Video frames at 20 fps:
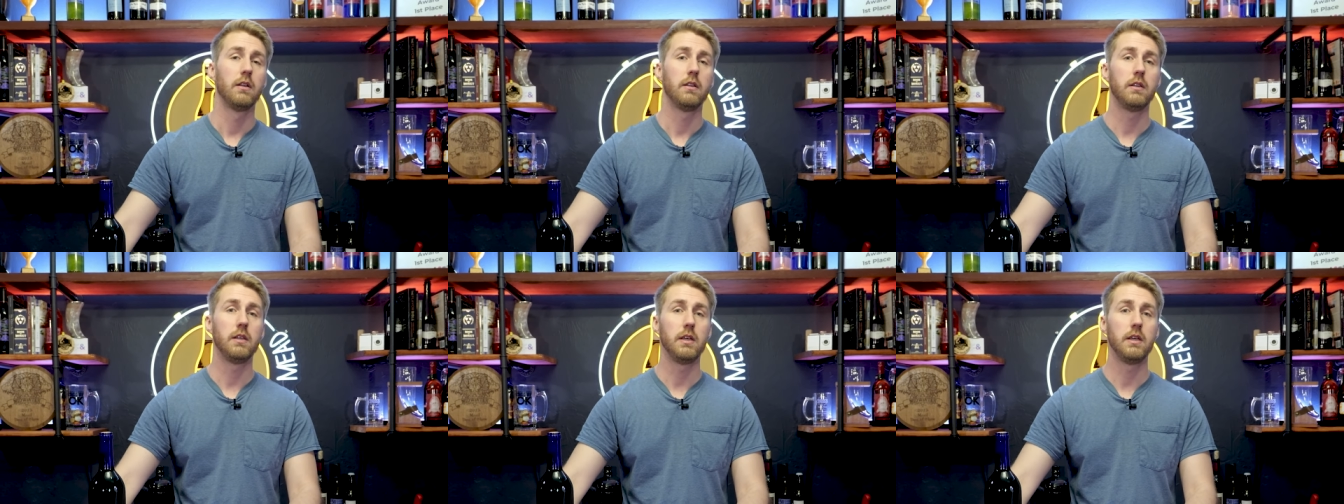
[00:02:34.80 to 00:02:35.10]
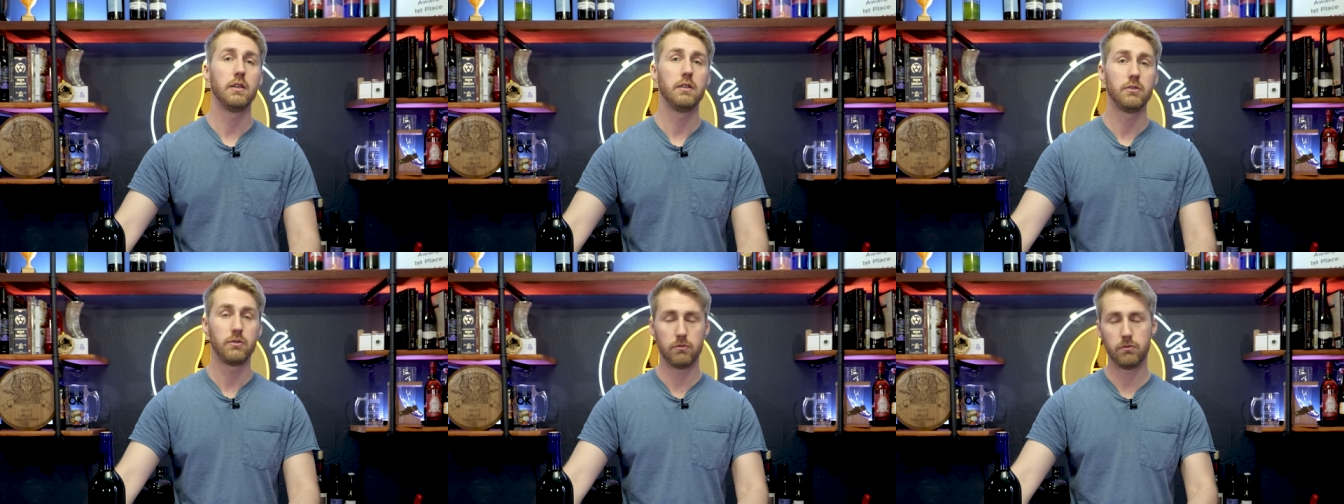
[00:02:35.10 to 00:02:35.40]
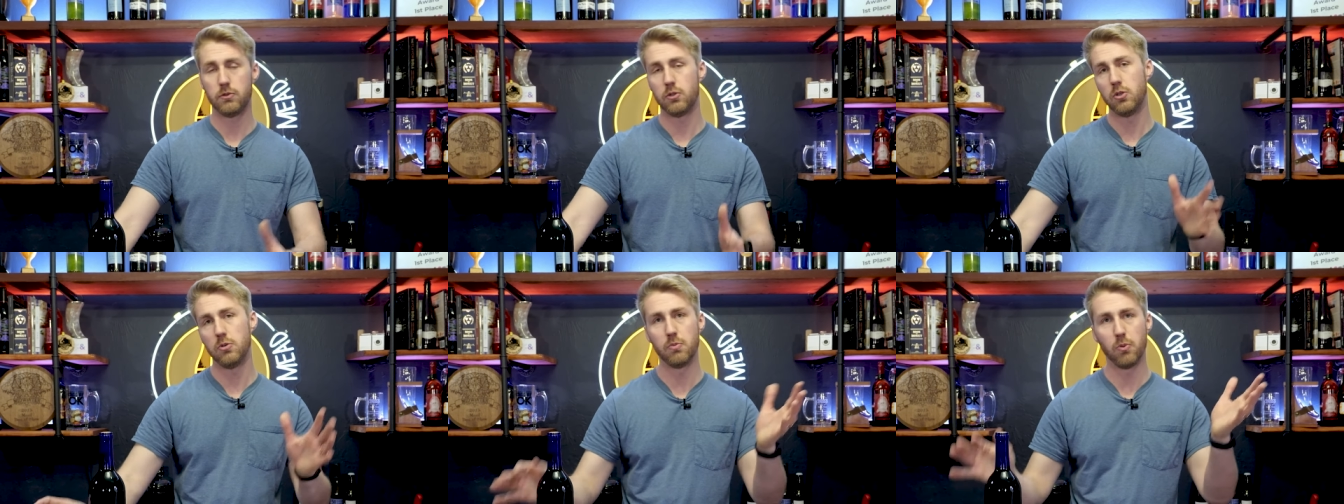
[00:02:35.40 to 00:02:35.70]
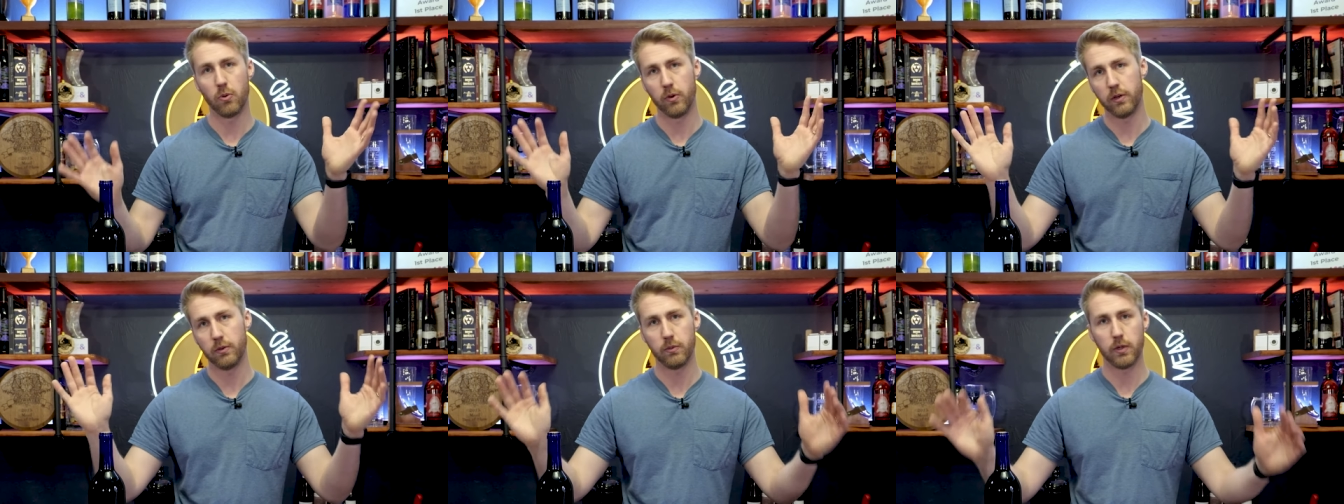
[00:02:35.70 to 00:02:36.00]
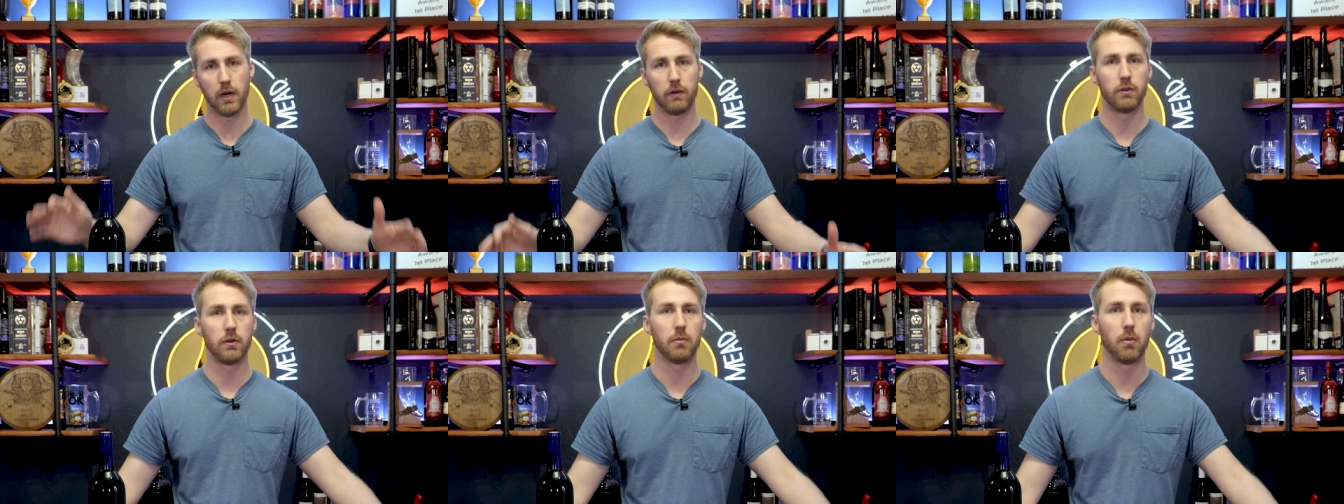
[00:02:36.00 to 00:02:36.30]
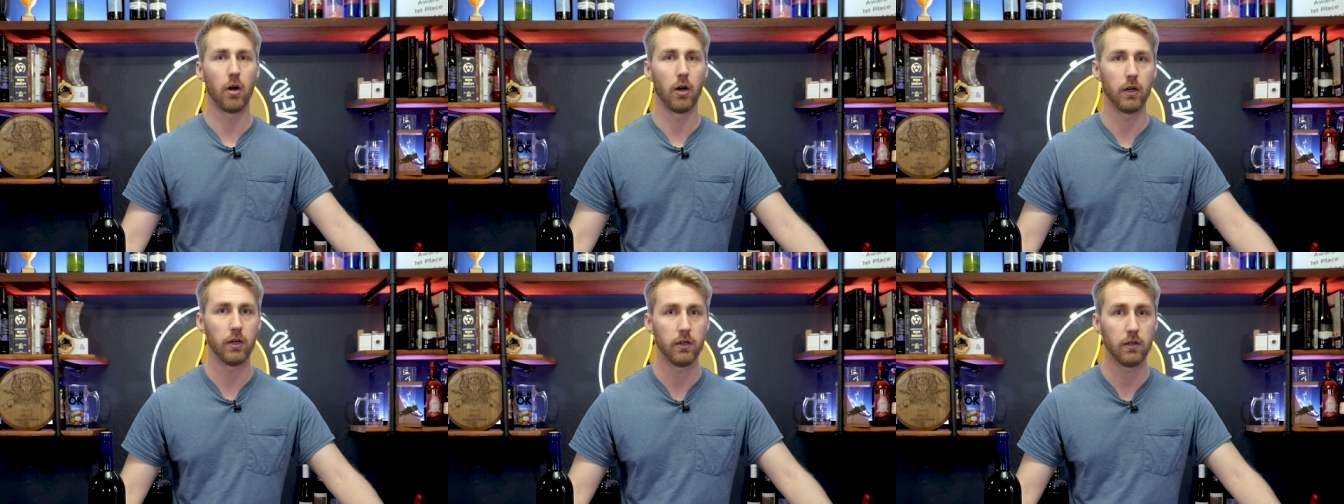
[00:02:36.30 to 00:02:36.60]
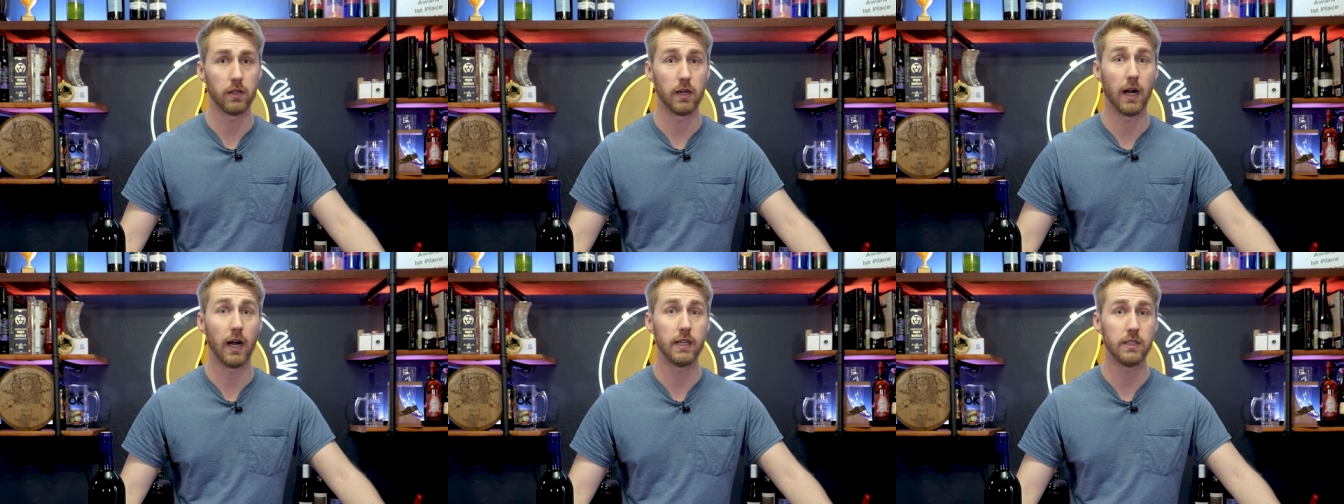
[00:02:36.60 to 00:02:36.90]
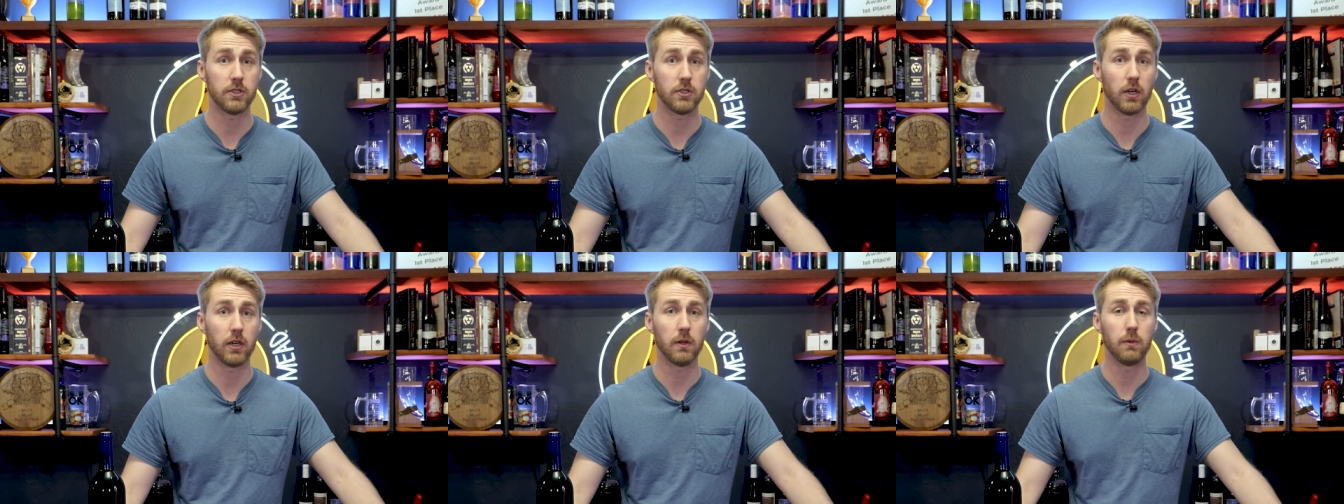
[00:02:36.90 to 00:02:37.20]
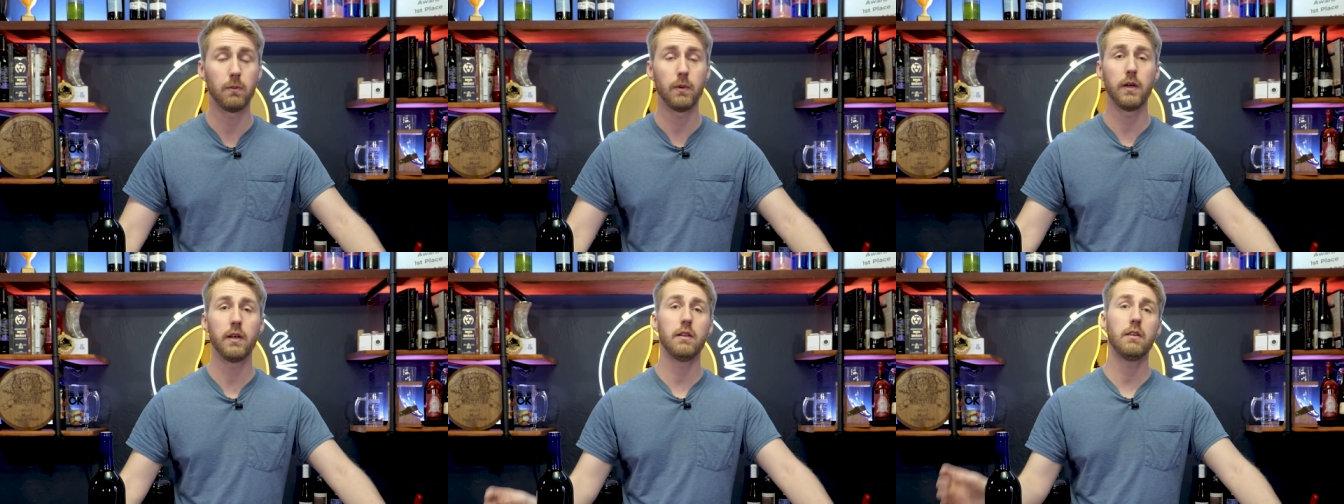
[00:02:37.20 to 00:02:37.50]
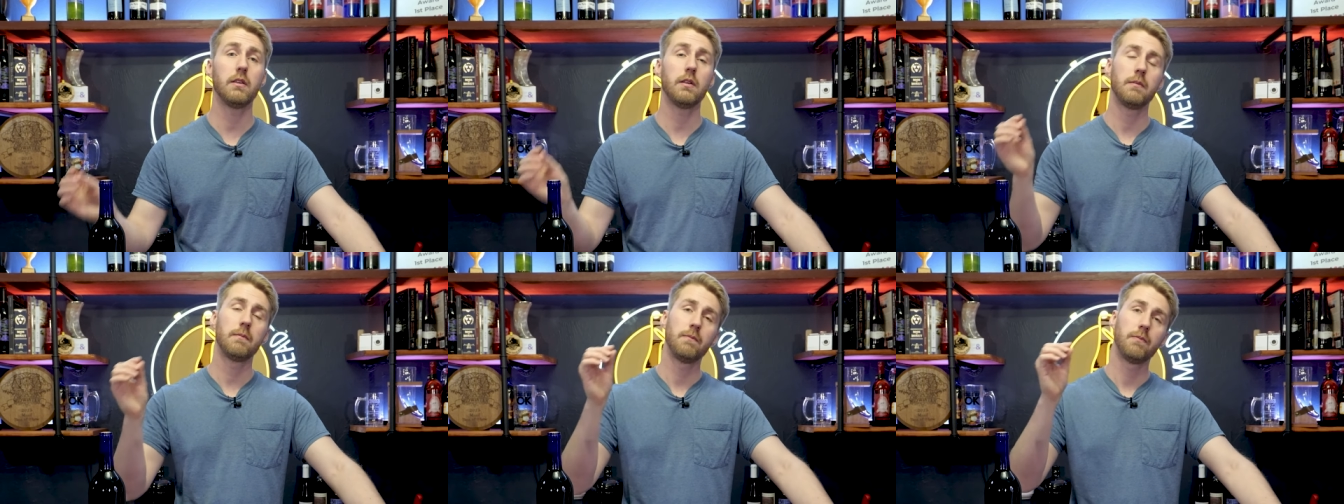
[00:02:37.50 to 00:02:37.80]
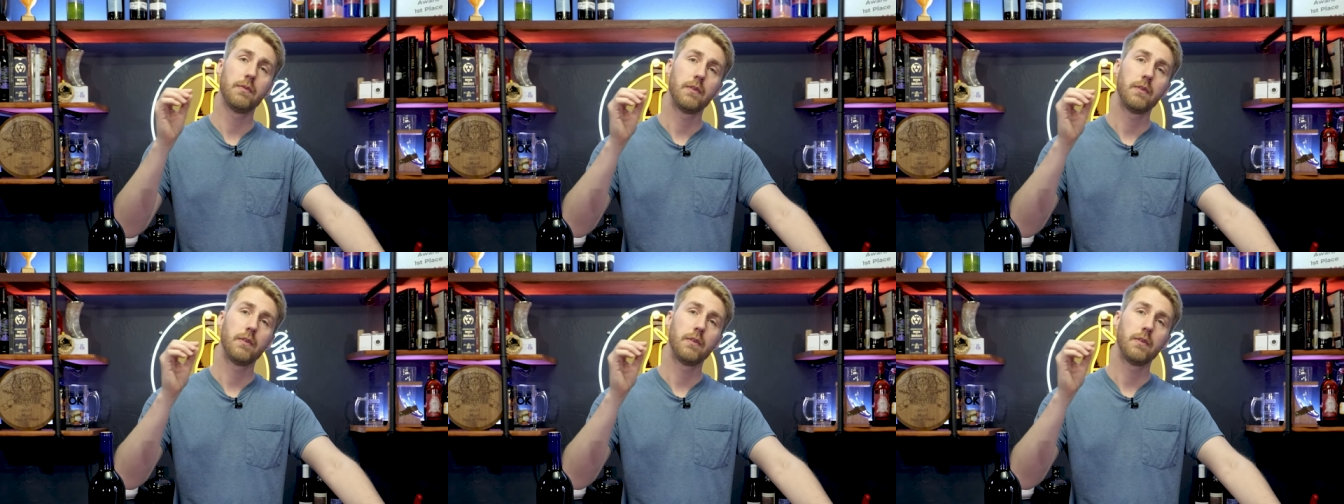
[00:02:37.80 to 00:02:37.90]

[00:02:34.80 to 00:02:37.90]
the 2 point whatever mark that I started with.